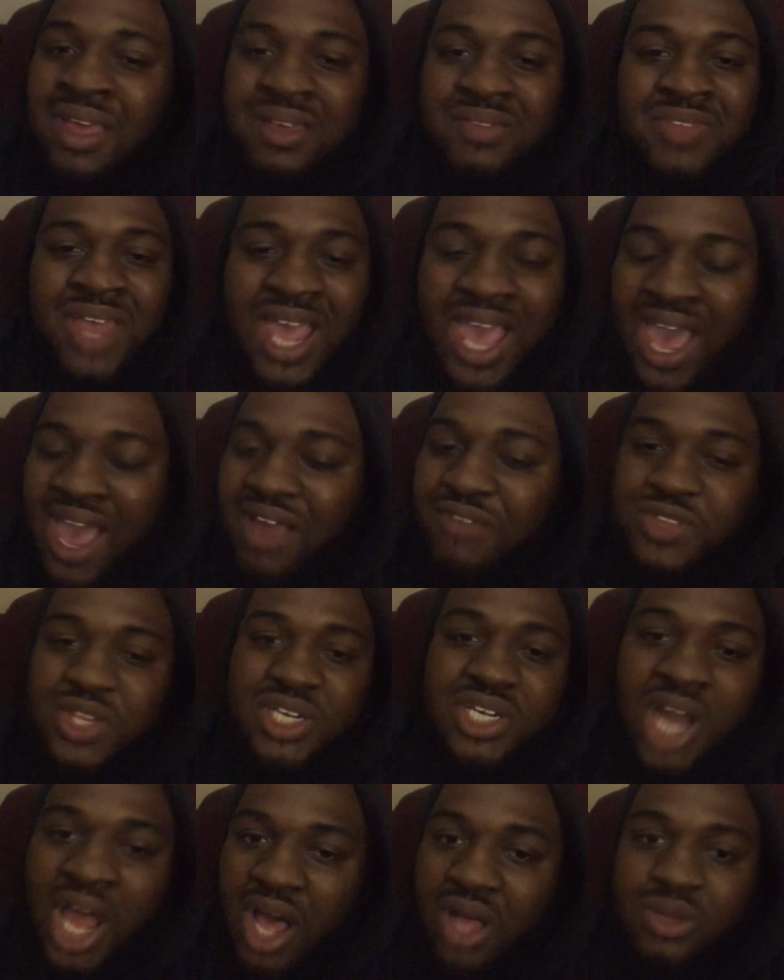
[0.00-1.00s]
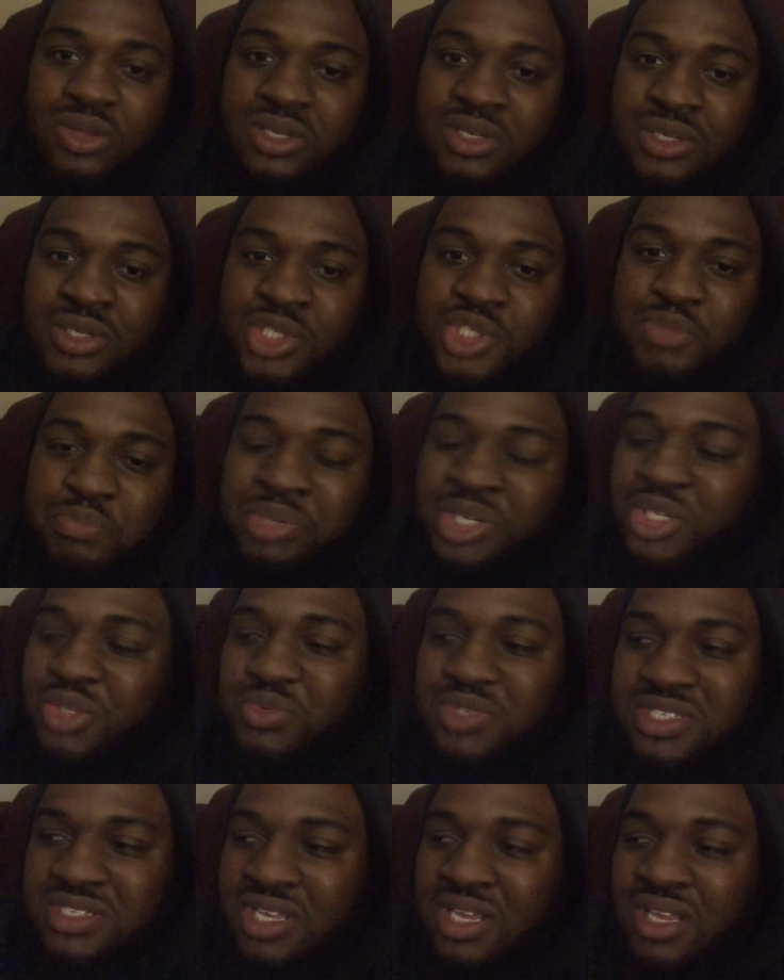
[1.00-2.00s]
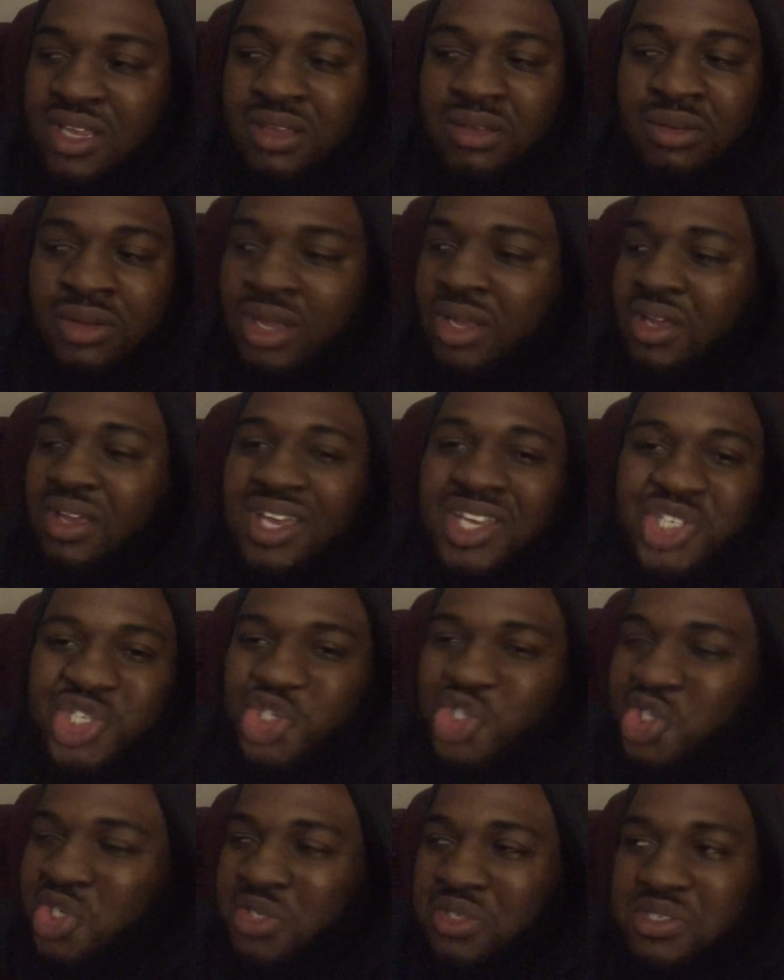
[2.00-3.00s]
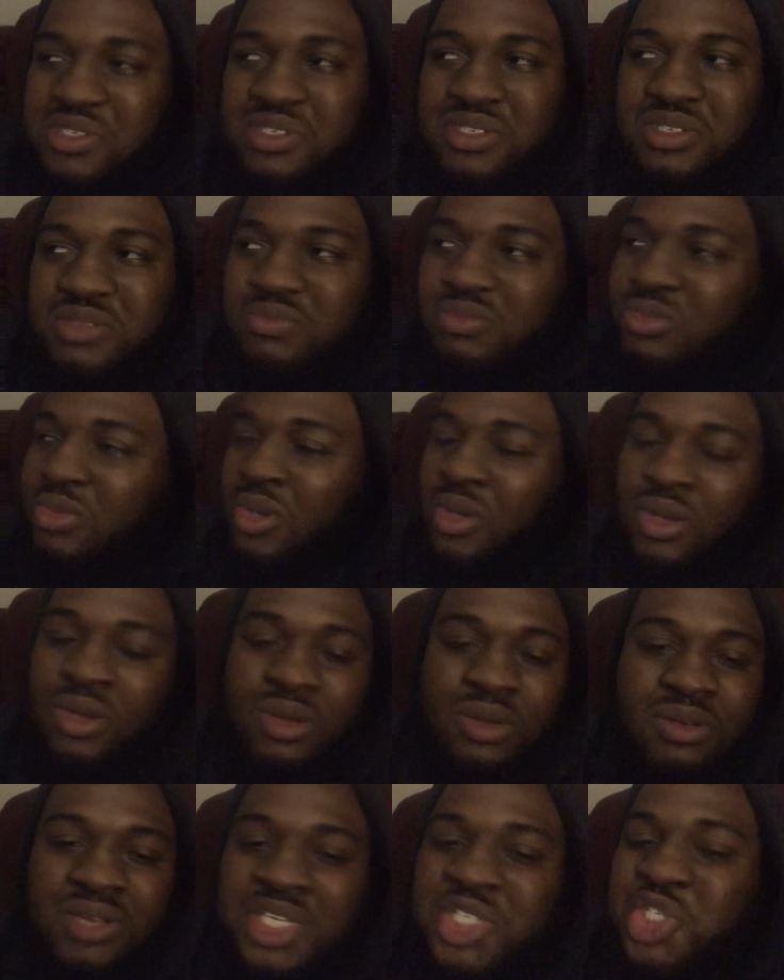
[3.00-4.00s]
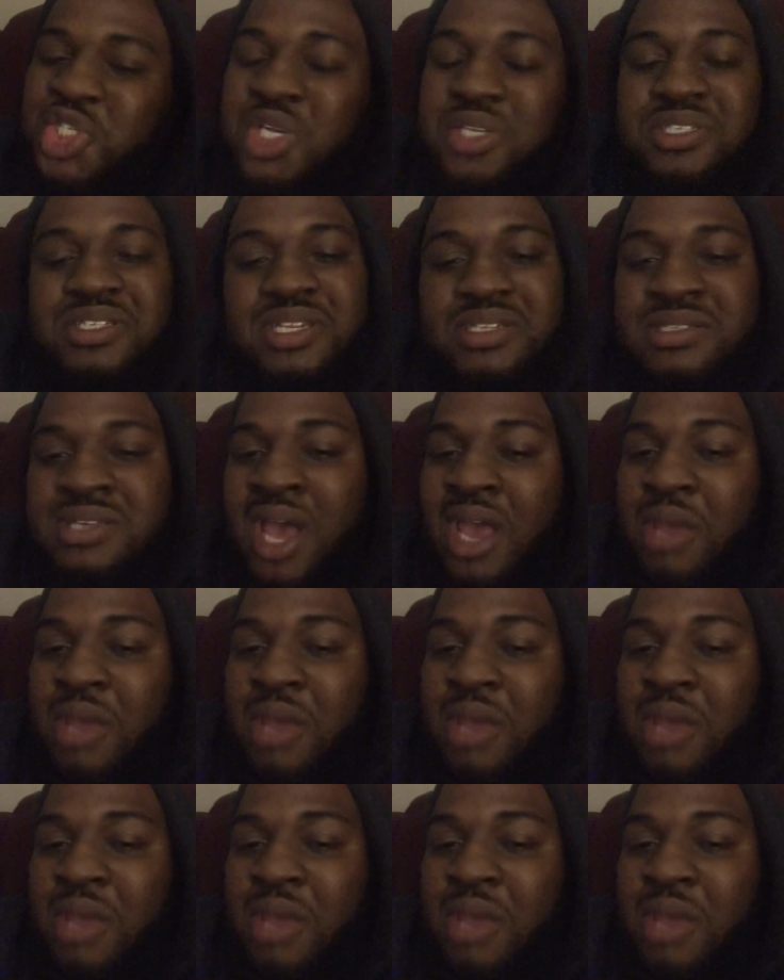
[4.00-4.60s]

have the knowledge. But you see, it's just the